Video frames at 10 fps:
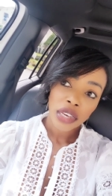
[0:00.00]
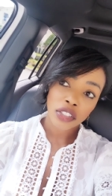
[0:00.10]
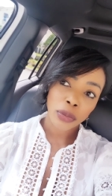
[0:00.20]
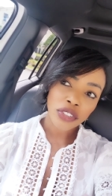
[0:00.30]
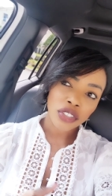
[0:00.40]

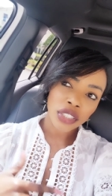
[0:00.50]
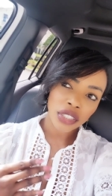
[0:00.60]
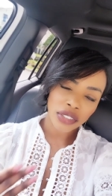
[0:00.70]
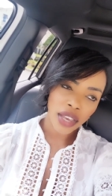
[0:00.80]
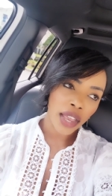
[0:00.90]
especially
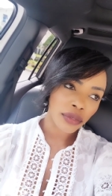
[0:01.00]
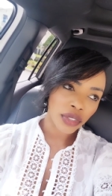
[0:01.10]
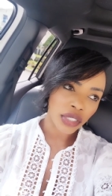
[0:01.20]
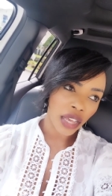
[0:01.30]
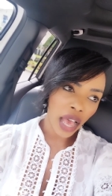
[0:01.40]
in the
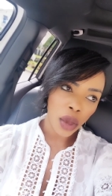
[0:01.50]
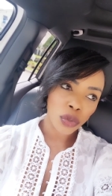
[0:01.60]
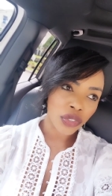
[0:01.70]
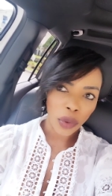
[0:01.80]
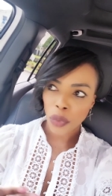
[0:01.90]
times and the
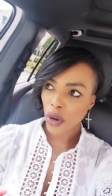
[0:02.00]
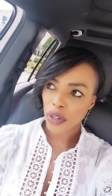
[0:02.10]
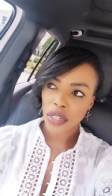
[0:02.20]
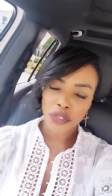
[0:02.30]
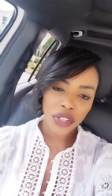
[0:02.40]
hours that we
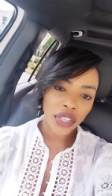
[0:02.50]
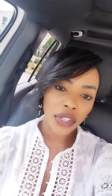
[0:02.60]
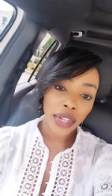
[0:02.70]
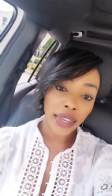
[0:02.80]
are living in.